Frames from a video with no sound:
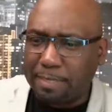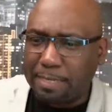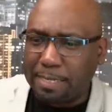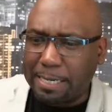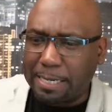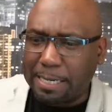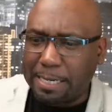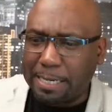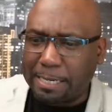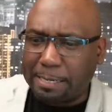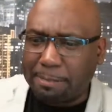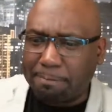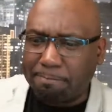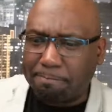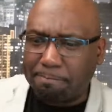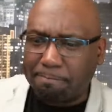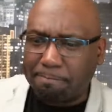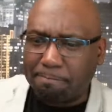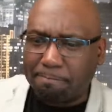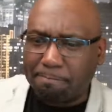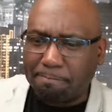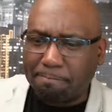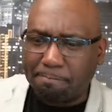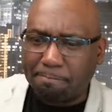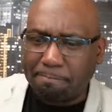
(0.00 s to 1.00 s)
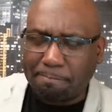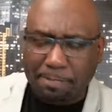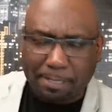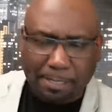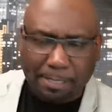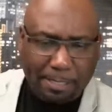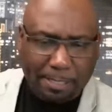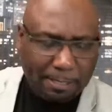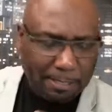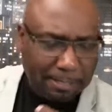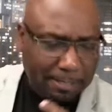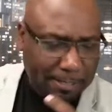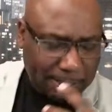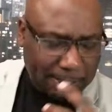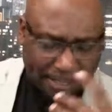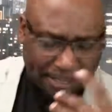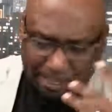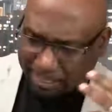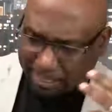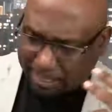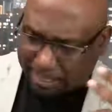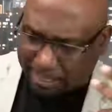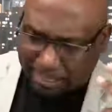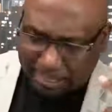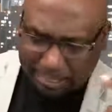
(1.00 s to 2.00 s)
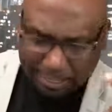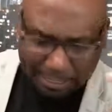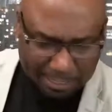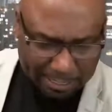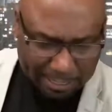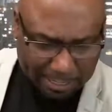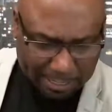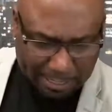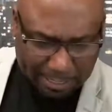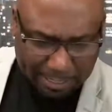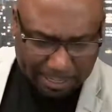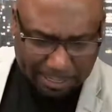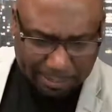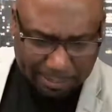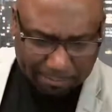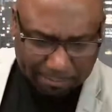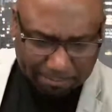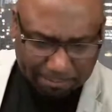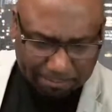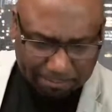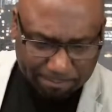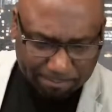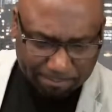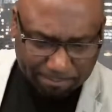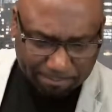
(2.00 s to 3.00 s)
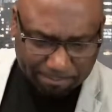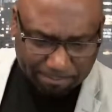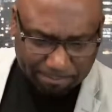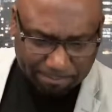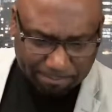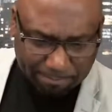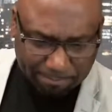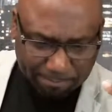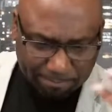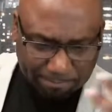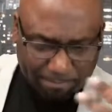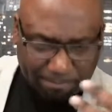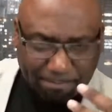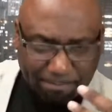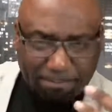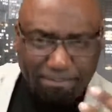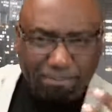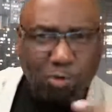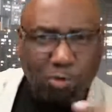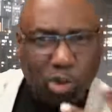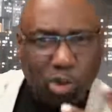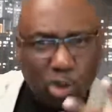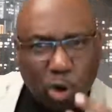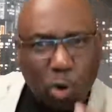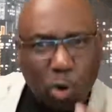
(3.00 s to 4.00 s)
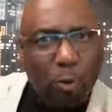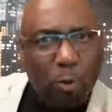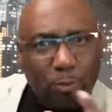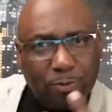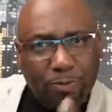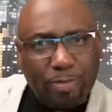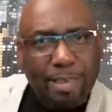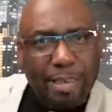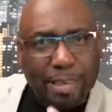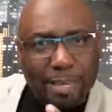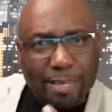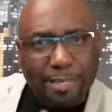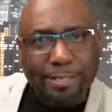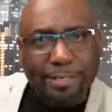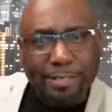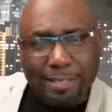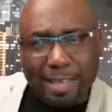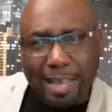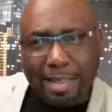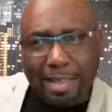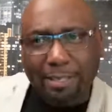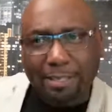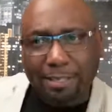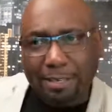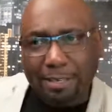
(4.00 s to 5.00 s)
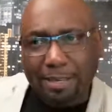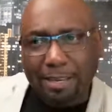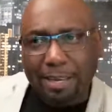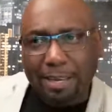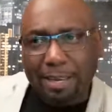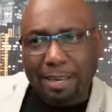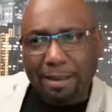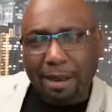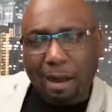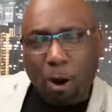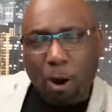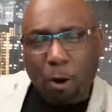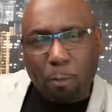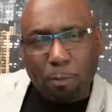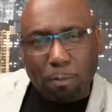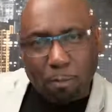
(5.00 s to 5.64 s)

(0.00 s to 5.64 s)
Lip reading: um, you know, uh, you know, show things that are